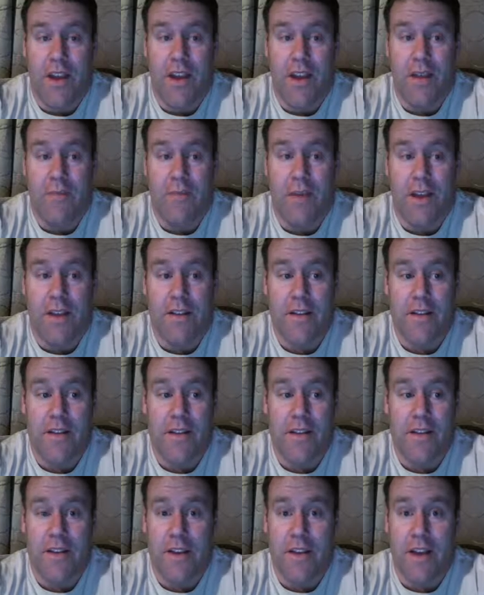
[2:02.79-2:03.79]
and being
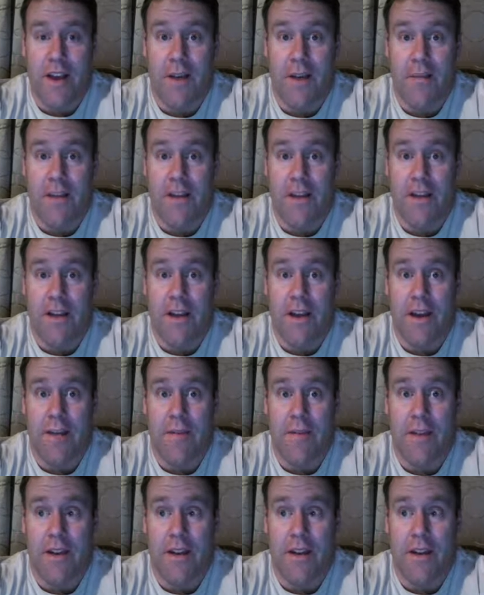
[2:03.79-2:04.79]
in the company that
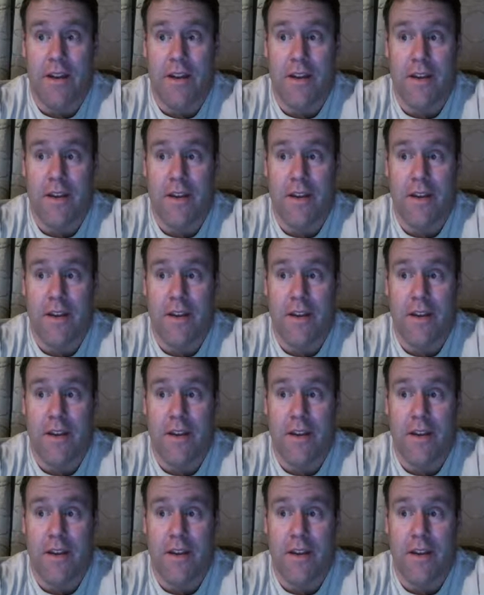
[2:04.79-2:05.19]
I'm in.